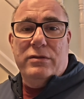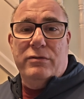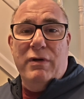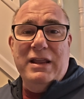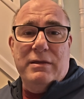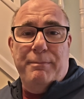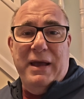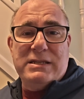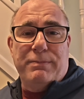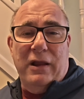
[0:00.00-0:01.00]
Really the
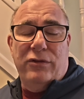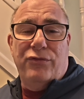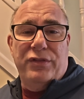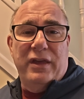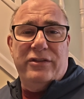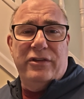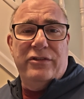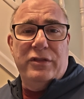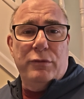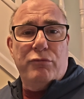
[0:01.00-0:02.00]
best place for this
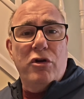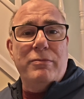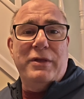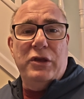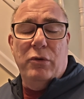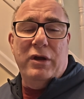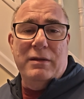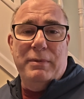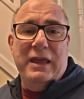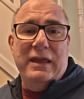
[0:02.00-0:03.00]
is in the room that you're going
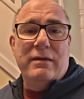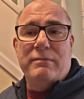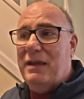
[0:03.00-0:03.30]
to be